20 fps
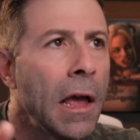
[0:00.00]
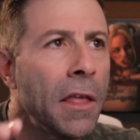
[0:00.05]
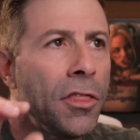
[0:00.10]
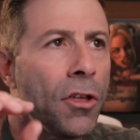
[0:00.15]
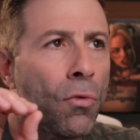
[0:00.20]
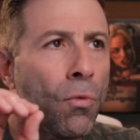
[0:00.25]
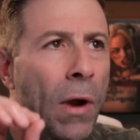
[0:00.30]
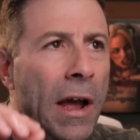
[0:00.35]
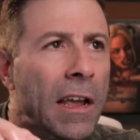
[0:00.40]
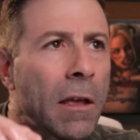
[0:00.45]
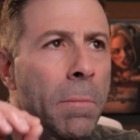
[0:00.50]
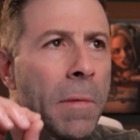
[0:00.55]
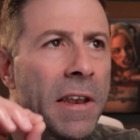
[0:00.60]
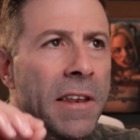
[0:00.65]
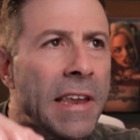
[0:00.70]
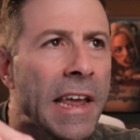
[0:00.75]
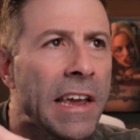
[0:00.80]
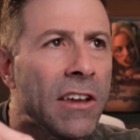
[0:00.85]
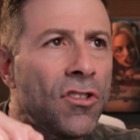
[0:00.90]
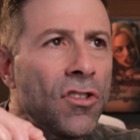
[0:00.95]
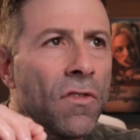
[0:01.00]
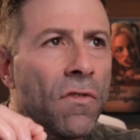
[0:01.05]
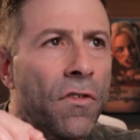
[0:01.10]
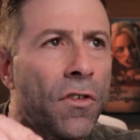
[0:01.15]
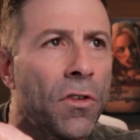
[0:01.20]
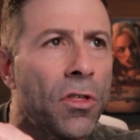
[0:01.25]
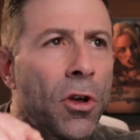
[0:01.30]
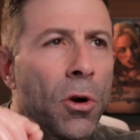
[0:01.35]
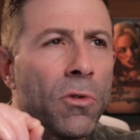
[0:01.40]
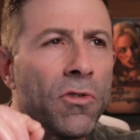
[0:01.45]
The recommendation
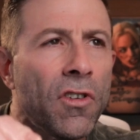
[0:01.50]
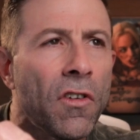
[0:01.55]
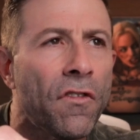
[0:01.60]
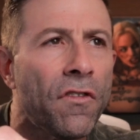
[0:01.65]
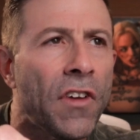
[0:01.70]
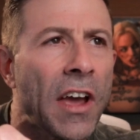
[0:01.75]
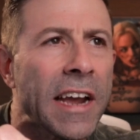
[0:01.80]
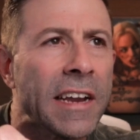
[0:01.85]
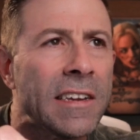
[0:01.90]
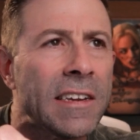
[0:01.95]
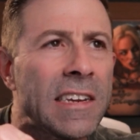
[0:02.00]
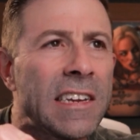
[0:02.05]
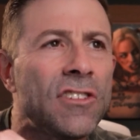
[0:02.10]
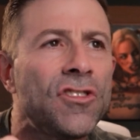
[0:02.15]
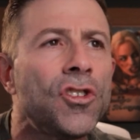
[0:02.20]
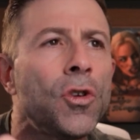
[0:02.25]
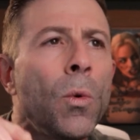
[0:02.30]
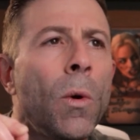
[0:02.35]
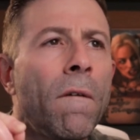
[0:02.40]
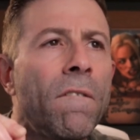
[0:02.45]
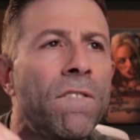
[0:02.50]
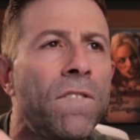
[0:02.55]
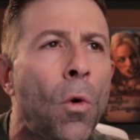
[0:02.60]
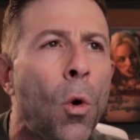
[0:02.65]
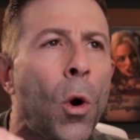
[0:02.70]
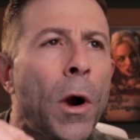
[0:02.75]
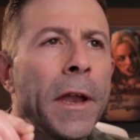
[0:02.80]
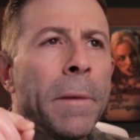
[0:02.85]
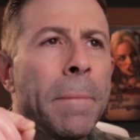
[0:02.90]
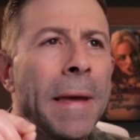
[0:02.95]
for those affected is to
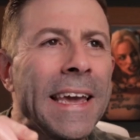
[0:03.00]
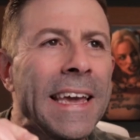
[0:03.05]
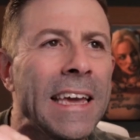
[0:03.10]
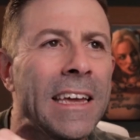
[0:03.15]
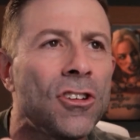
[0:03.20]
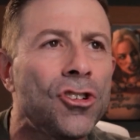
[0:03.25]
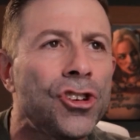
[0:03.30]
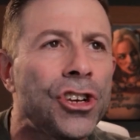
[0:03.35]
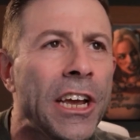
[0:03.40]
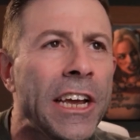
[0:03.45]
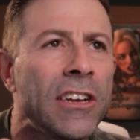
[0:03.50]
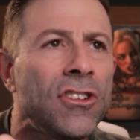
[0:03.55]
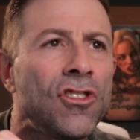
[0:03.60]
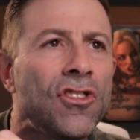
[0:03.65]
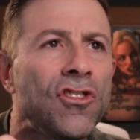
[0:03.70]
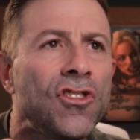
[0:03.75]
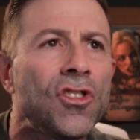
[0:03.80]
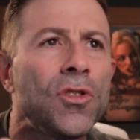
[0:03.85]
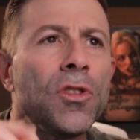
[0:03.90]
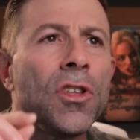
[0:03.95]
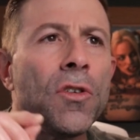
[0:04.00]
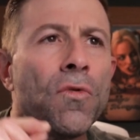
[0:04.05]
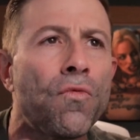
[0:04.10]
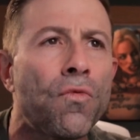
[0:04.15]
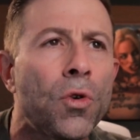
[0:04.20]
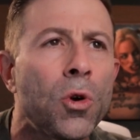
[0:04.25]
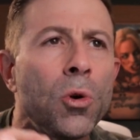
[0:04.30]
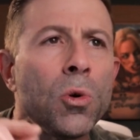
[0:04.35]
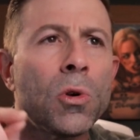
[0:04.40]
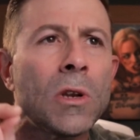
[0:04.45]
avoid making changes to the
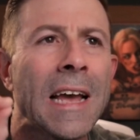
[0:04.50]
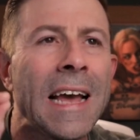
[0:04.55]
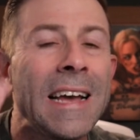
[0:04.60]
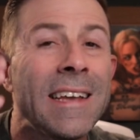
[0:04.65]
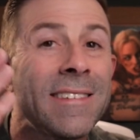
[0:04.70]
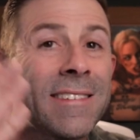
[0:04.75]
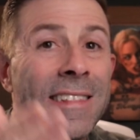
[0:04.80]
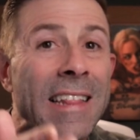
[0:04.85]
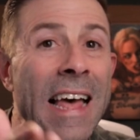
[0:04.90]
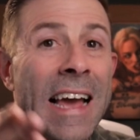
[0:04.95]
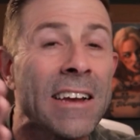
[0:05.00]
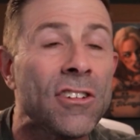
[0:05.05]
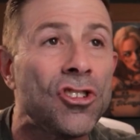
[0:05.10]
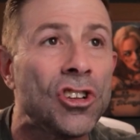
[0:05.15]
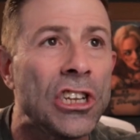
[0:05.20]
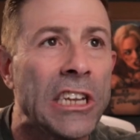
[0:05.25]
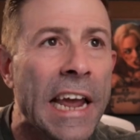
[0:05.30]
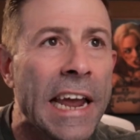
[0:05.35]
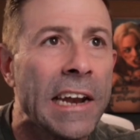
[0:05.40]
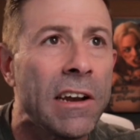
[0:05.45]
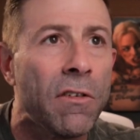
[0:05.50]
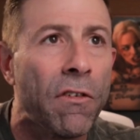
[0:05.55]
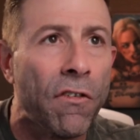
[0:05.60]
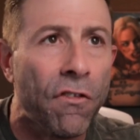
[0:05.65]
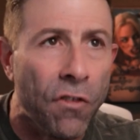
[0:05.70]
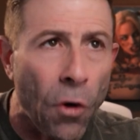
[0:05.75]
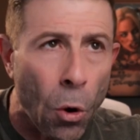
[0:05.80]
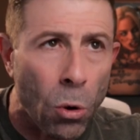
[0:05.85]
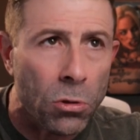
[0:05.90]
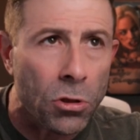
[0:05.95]
root slash data
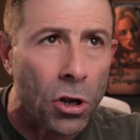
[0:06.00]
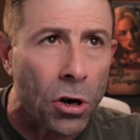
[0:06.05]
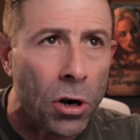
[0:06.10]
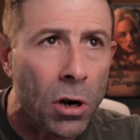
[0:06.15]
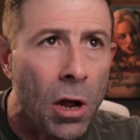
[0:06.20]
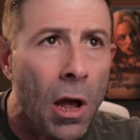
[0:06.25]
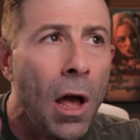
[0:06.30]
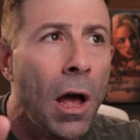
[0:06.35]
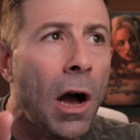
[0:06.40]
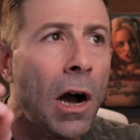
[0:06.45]
folder